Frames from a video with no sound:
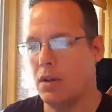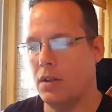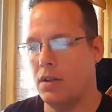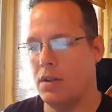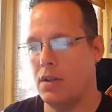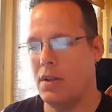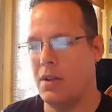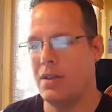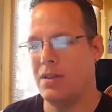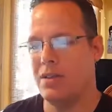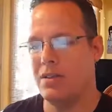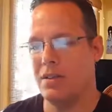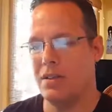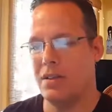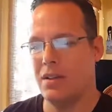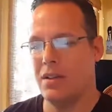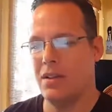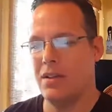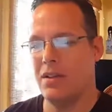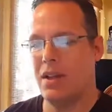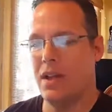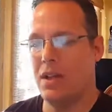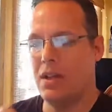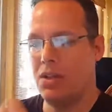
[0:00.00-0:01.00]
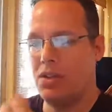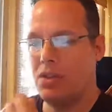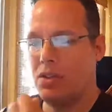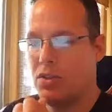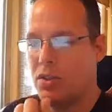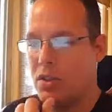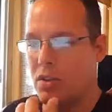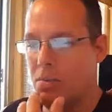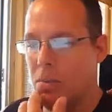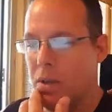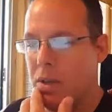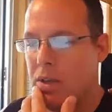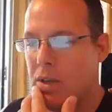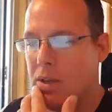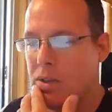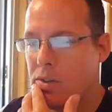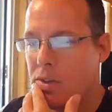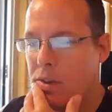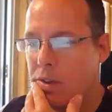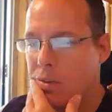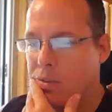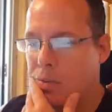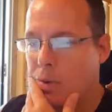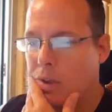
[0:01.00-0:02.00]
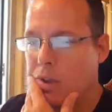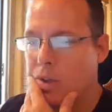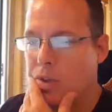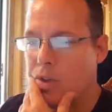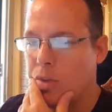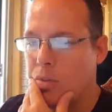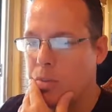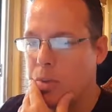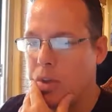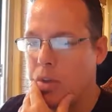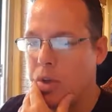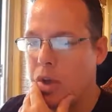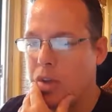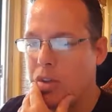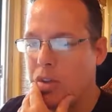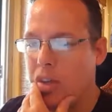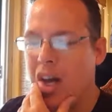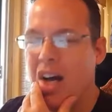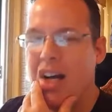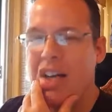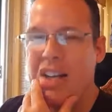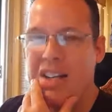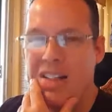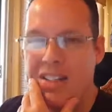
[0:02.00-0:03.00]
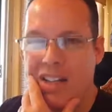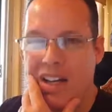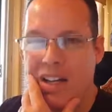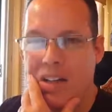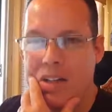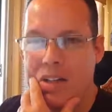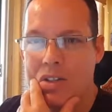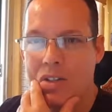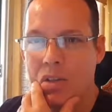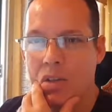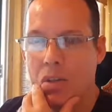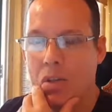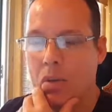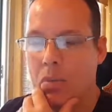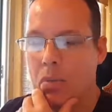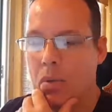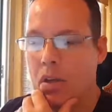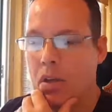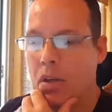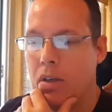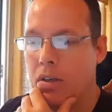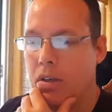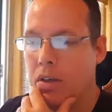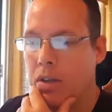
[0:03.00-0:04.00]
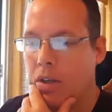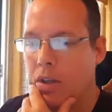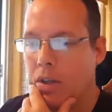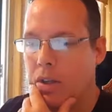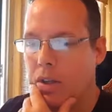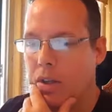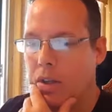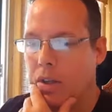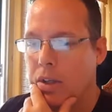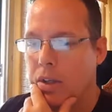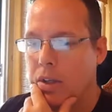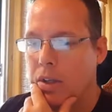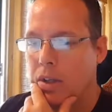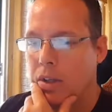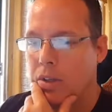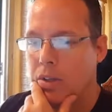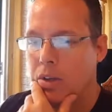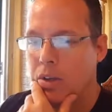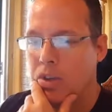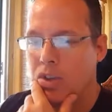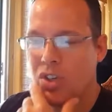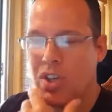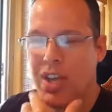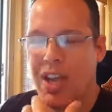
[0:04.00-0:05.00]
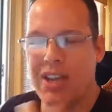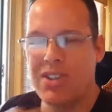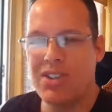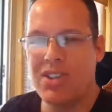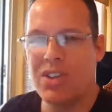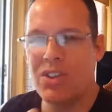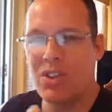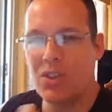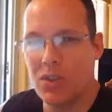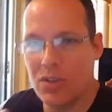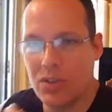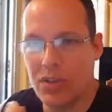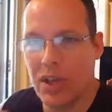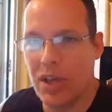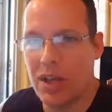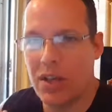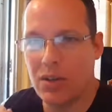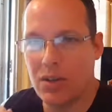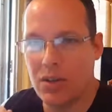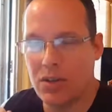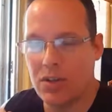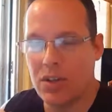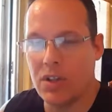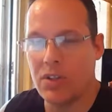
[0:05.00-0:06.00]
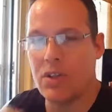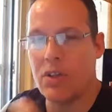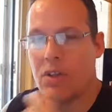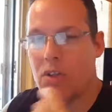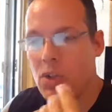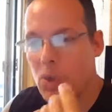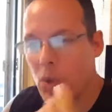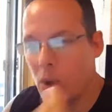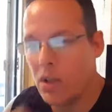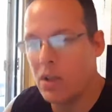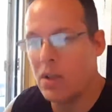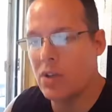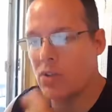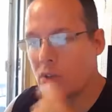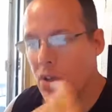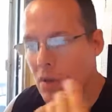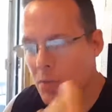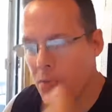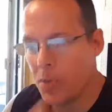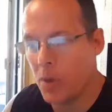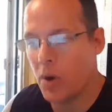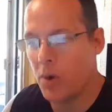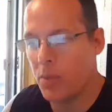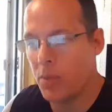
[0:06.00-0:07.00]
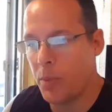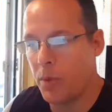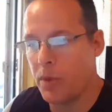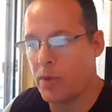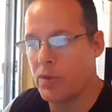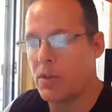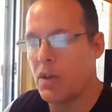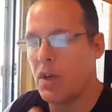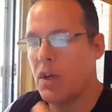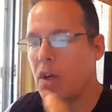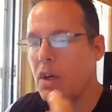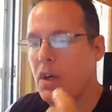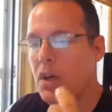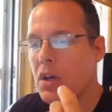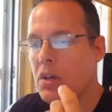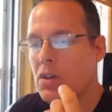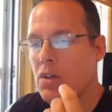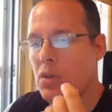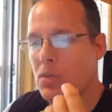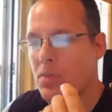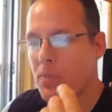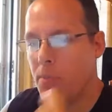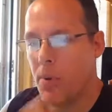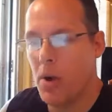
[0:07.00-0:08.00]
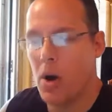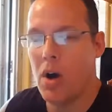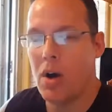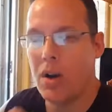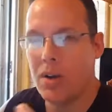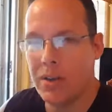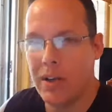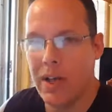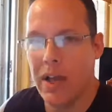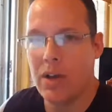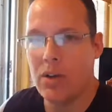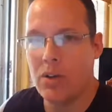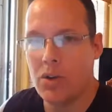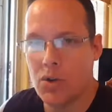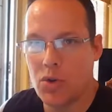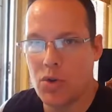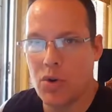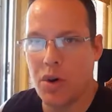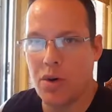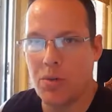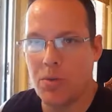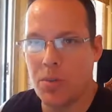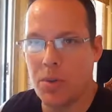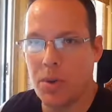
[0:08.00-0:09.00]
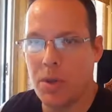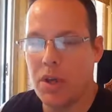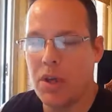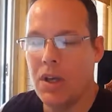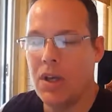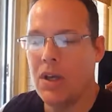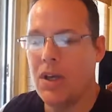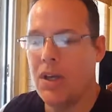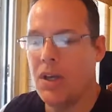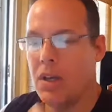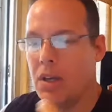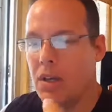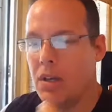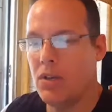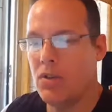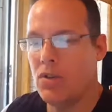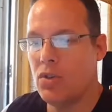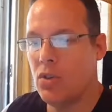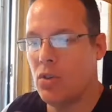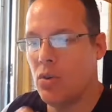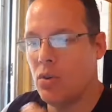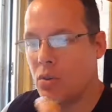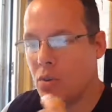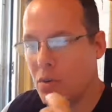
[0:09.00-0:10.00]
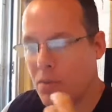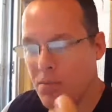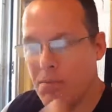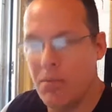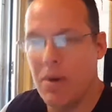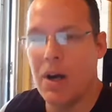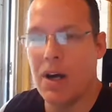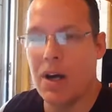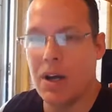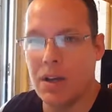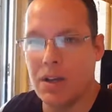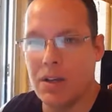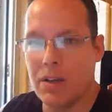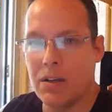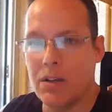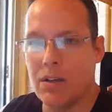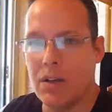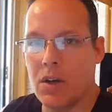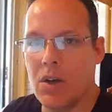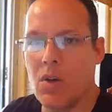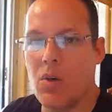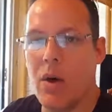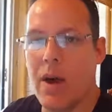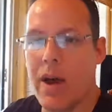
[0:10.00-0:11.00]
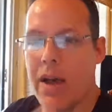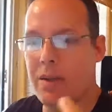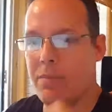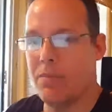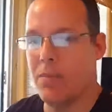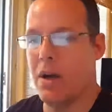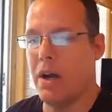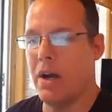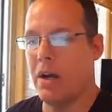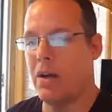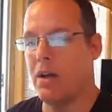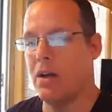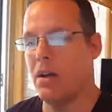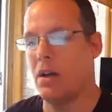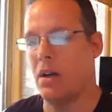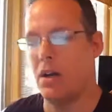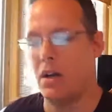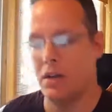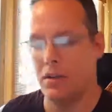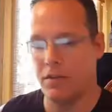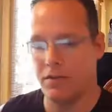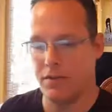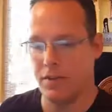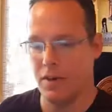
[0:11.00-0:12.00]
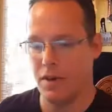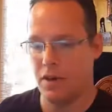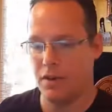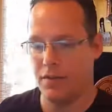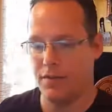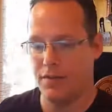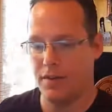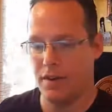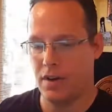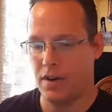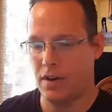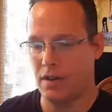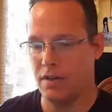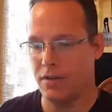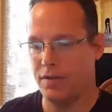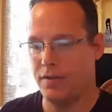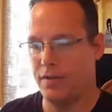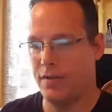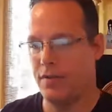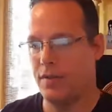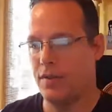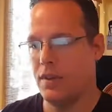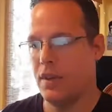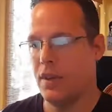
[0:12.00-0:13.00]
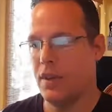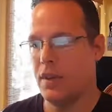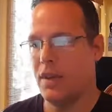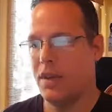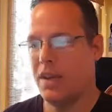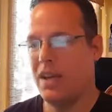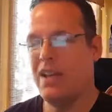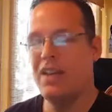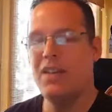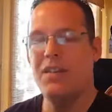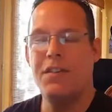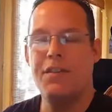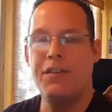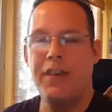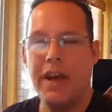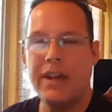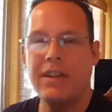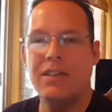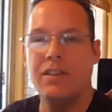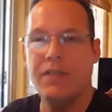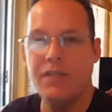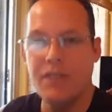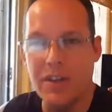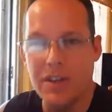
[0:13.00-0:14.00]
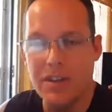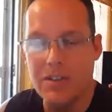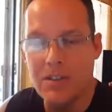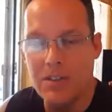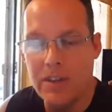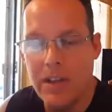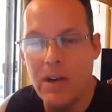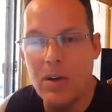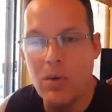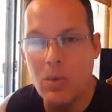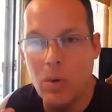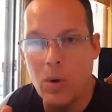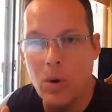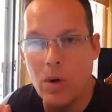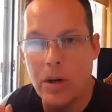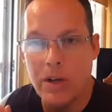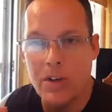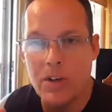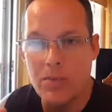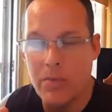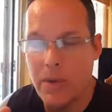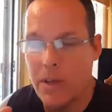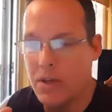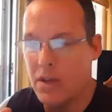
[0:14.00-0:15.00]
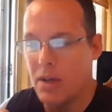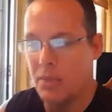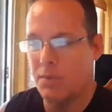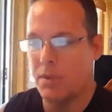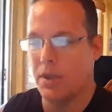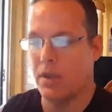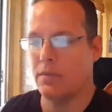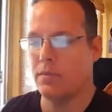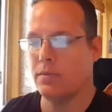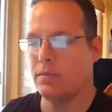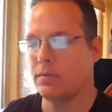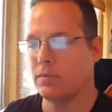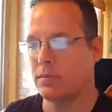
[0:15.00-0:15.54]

These intelligence committees really should be called unintelligent committees. They're chasing their tails. They're doing this on purpose to bog down Trump into the mud, the quagmire of ineffectiveness. Is that a word? I just made it up then.